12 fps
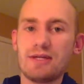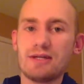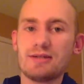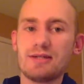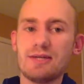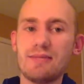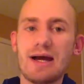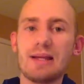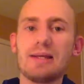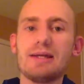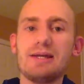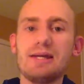Because in my
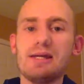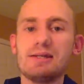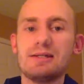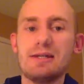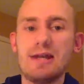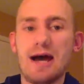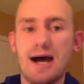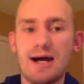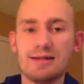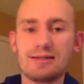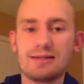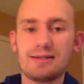league, he is
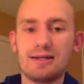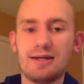not.